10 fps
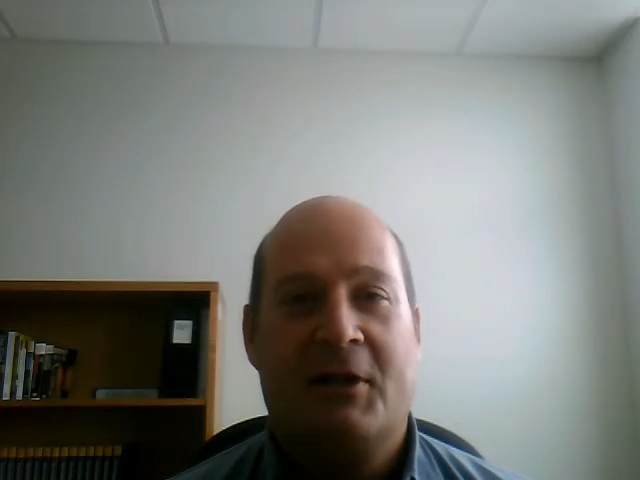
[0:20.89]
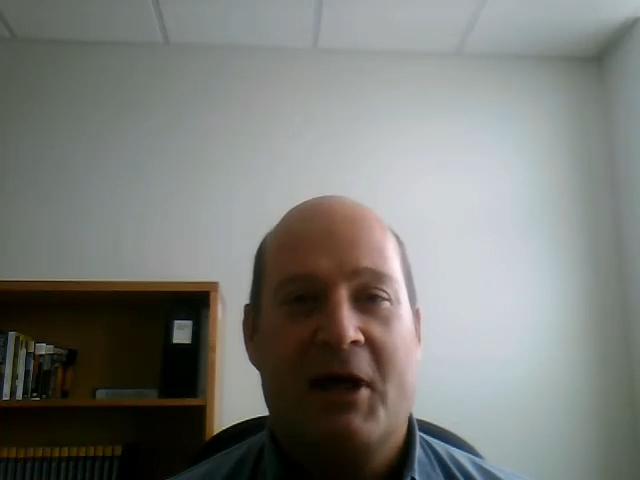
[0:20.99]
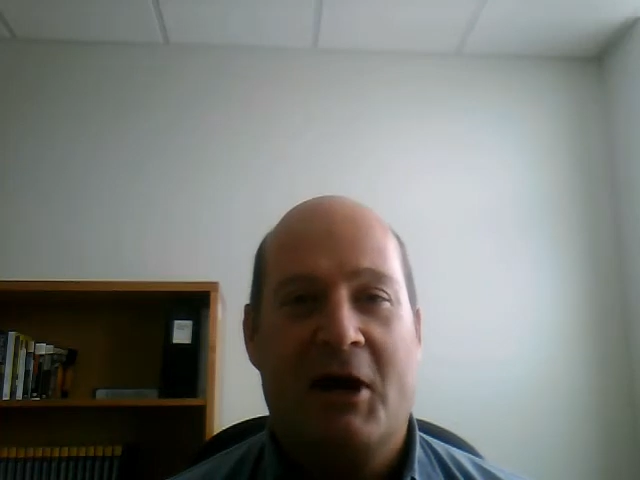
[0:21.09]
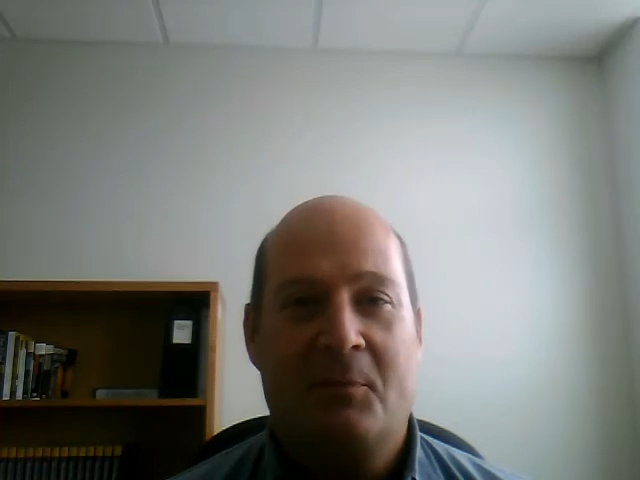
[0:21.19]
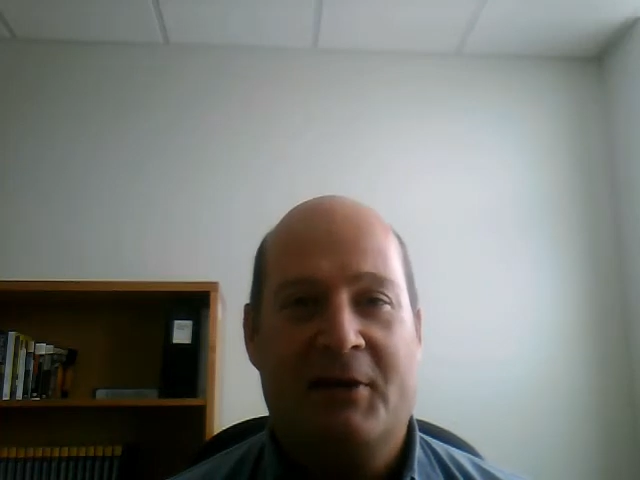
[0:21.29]

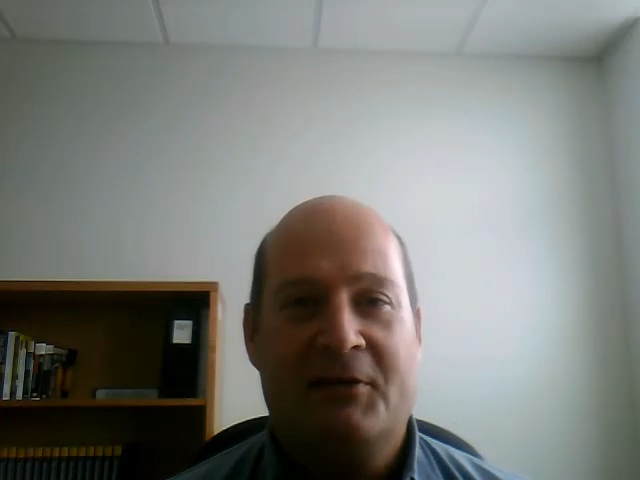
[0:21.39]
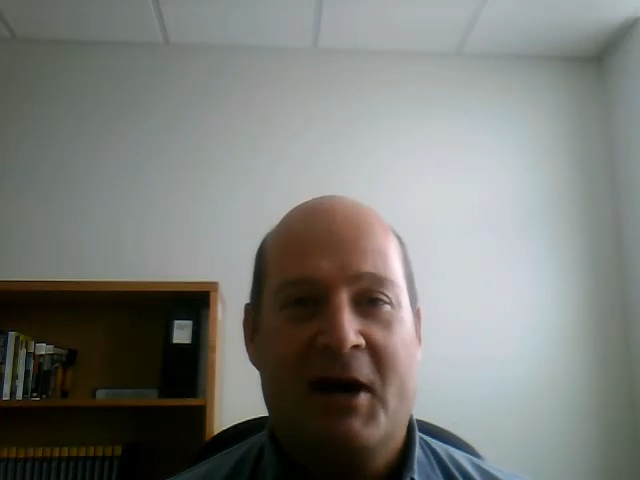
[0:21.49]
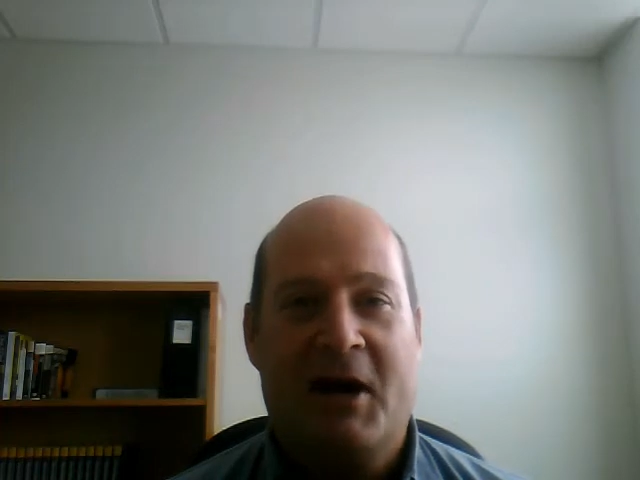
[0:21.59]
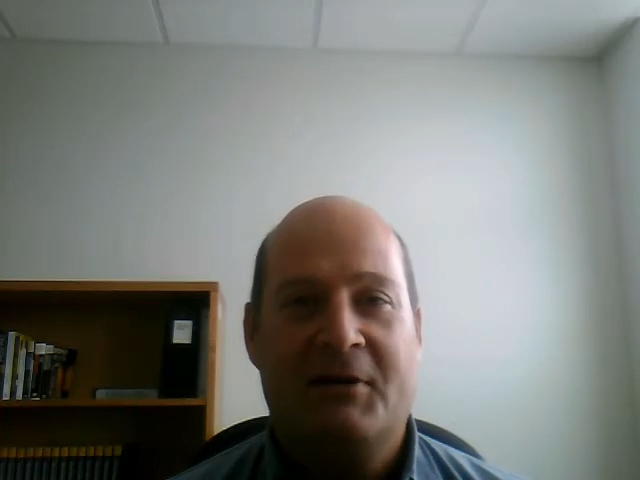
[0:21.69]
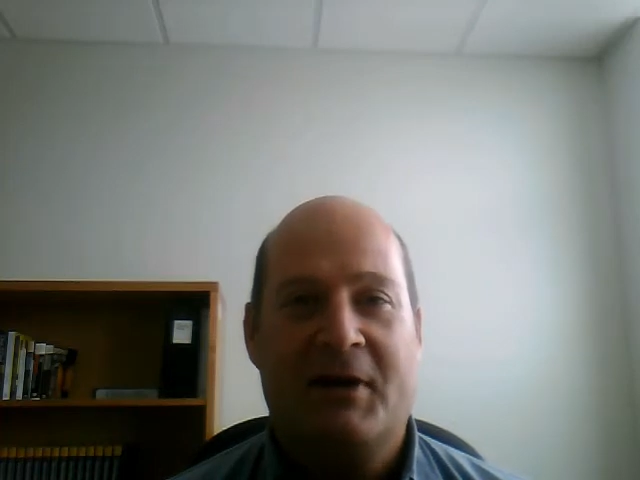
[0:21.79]
cloud-based
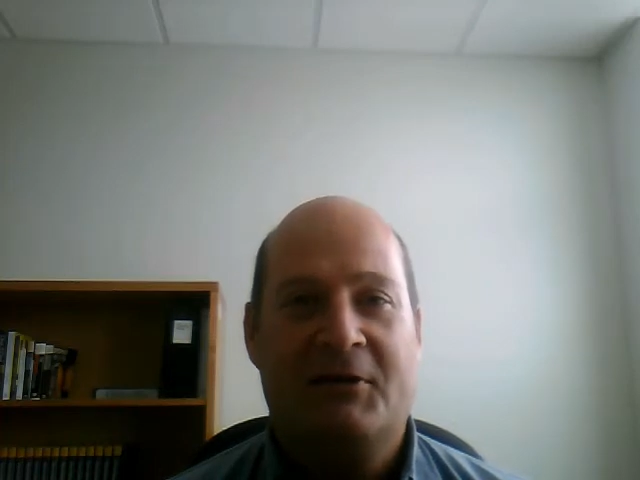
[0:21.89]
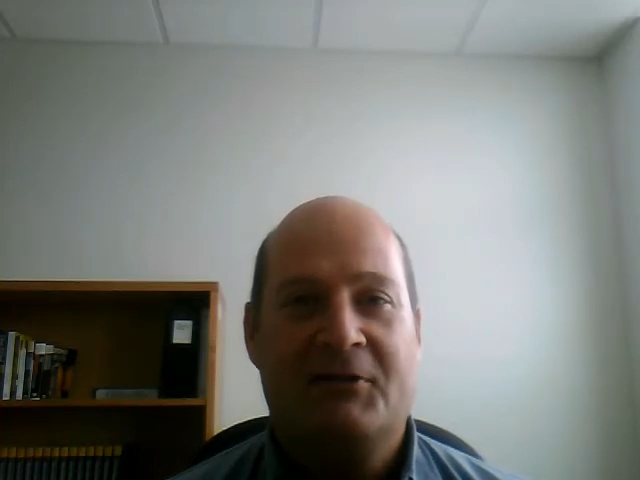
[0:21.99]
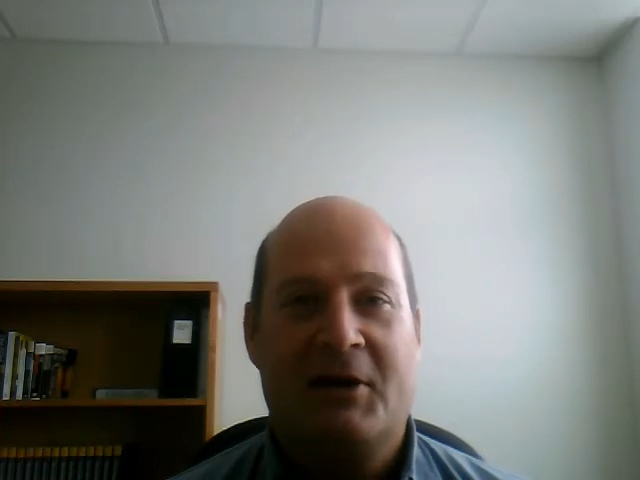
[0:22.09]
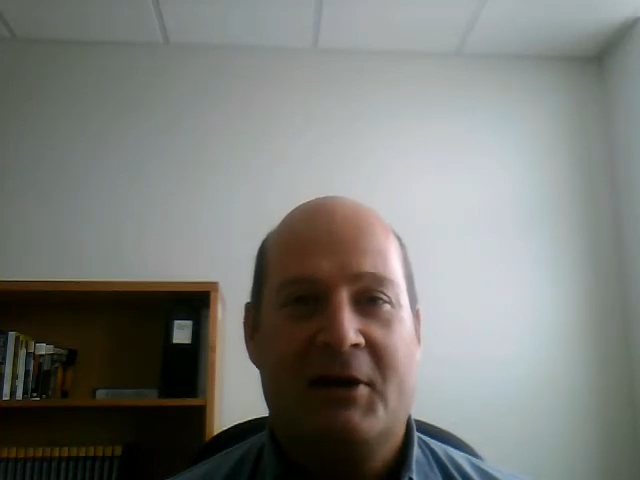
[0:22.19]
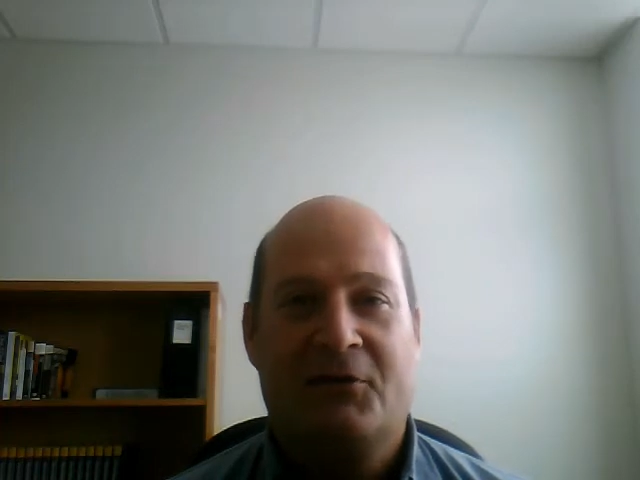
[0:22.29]
contact
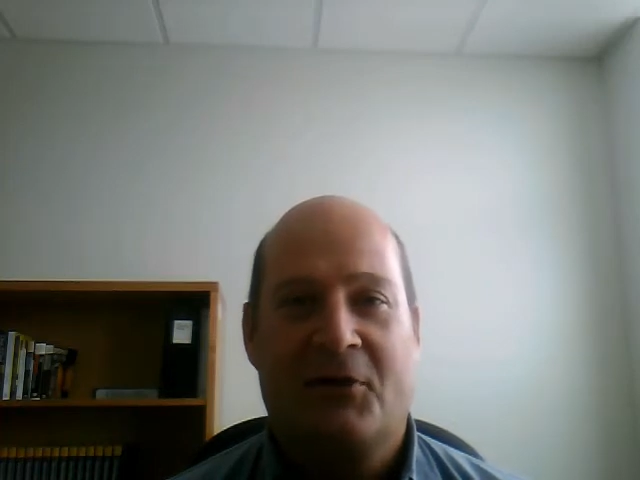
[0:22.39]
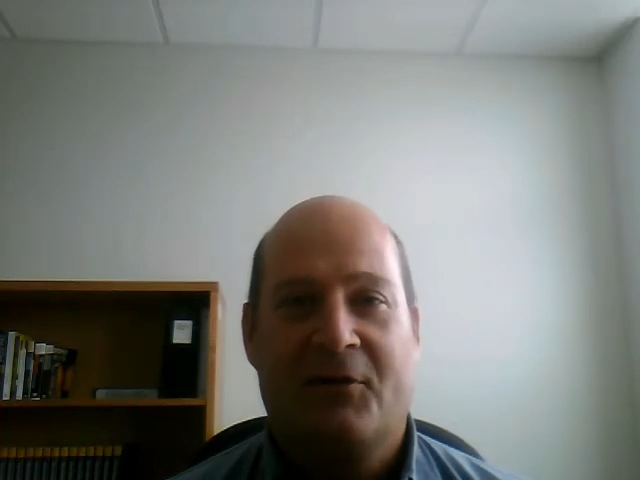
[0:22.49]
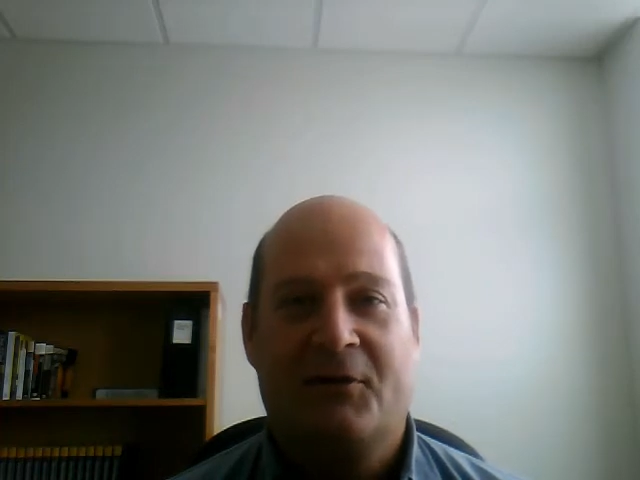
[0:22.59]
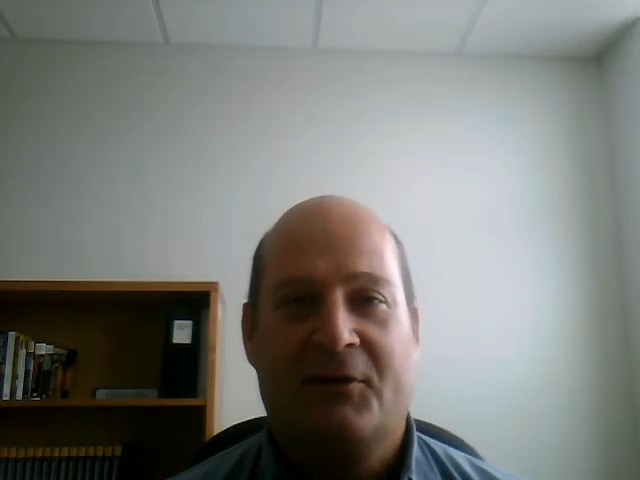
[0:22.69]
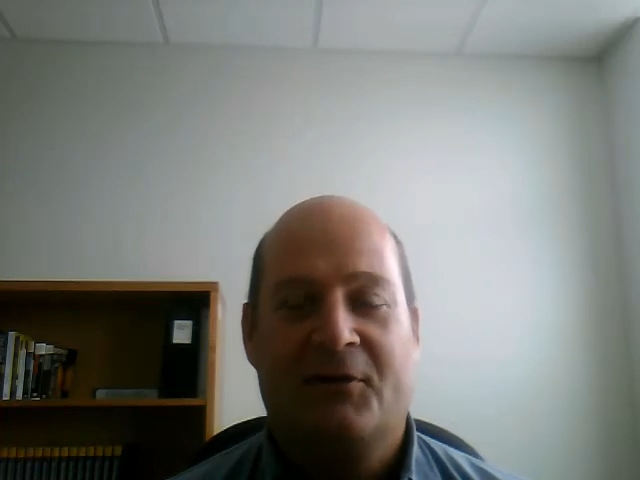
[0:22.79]
center
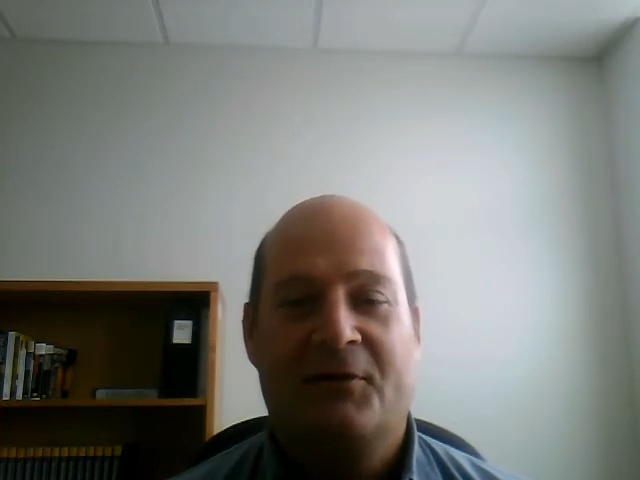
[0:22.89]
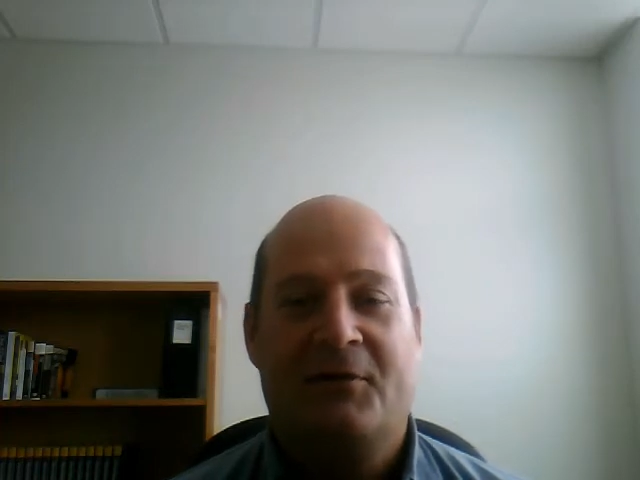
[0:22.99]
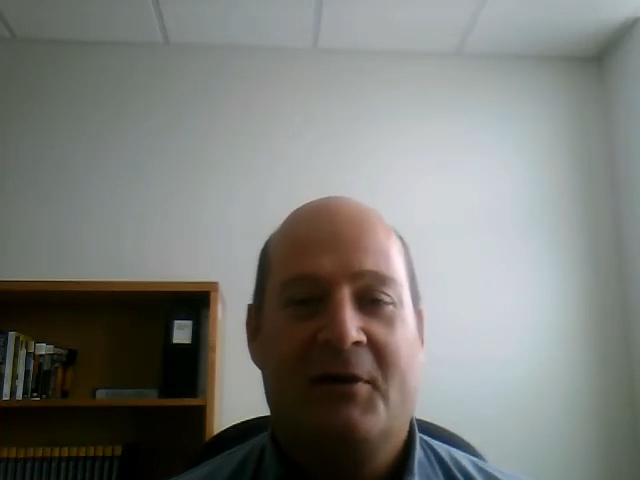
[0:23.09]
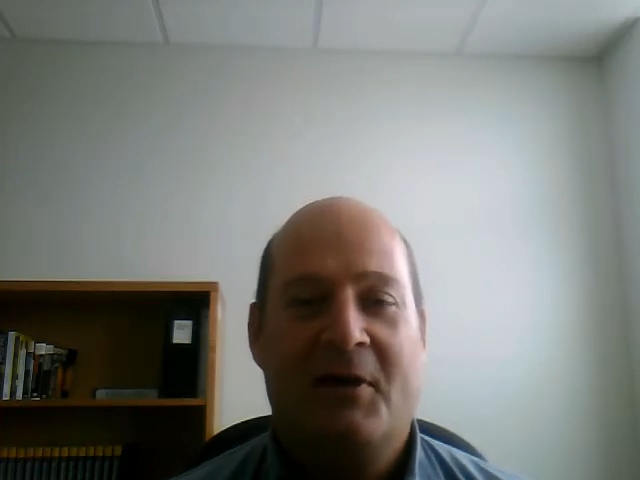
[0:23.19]
services.